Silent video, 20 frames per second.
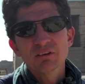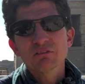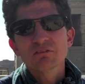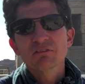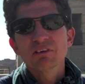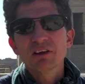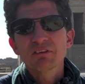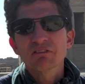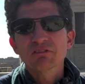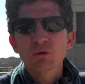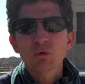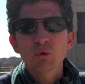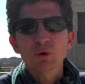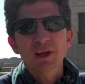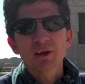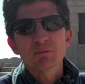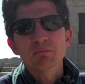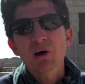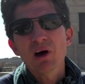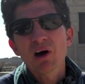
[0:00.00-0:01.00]
really
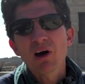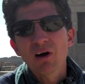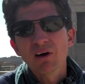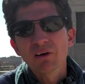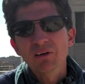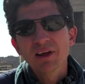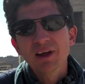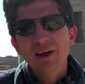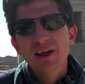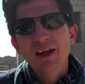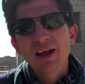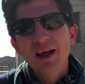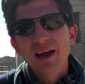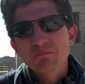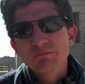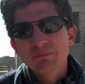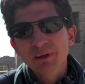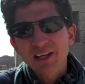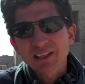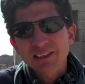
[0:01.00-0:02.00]
falling apart,
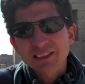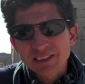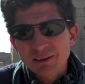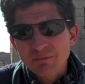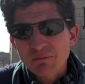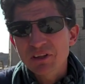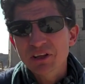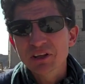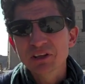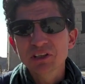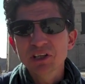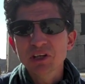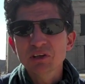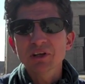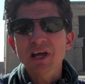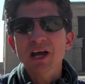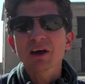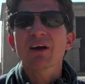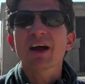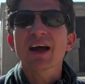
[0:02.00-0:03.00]
because something new
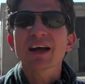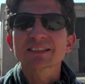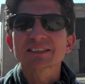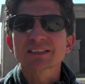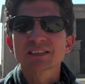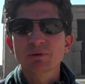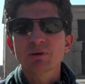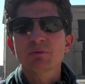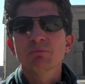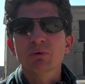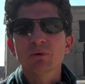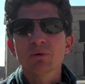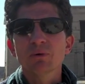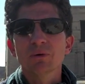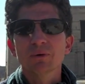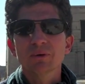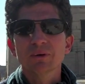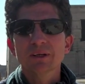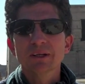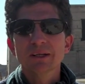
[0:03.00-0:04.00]
now has to be
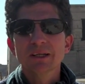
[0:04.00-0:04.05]
born.